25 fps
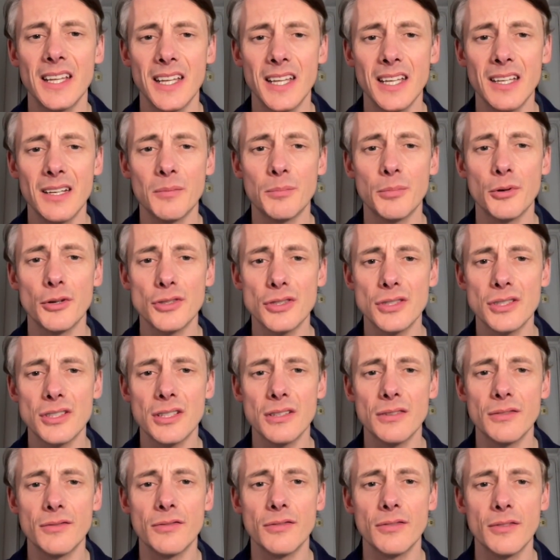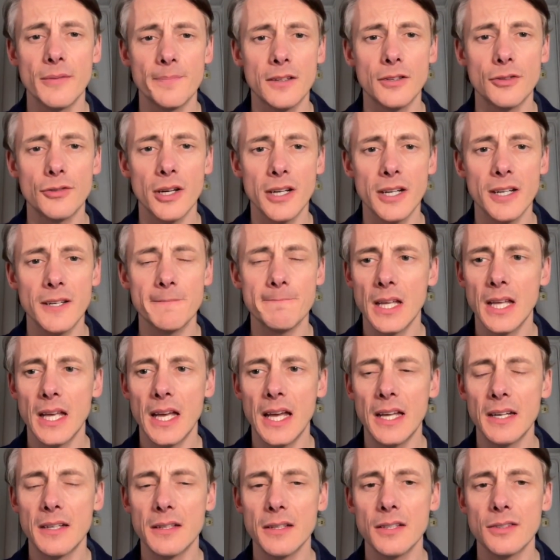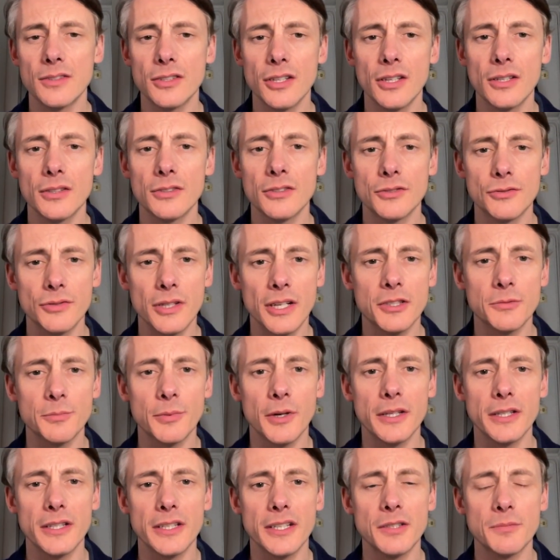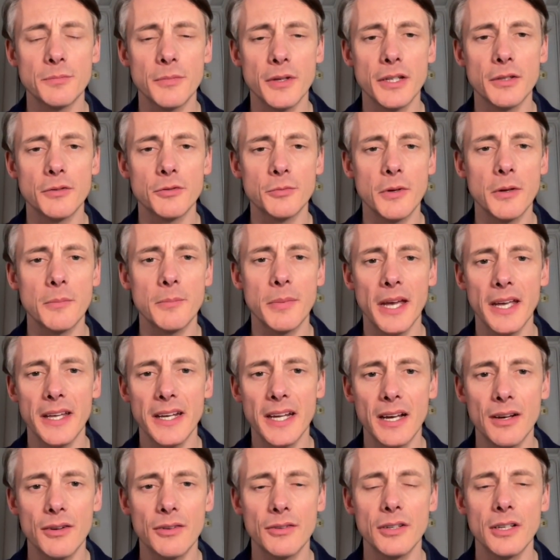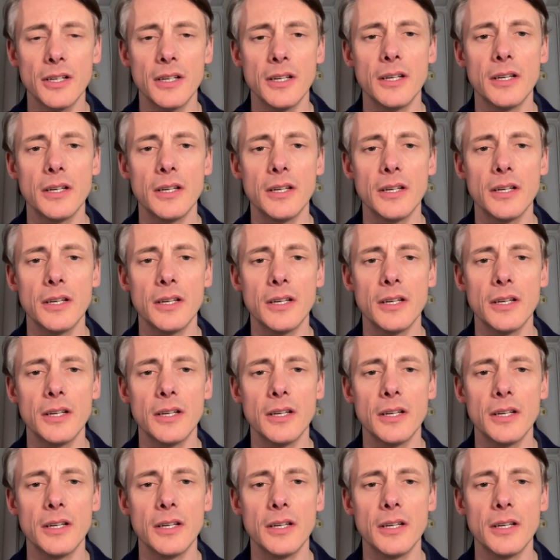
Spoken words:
in a positive credit. And it transpired that this money was being paid out.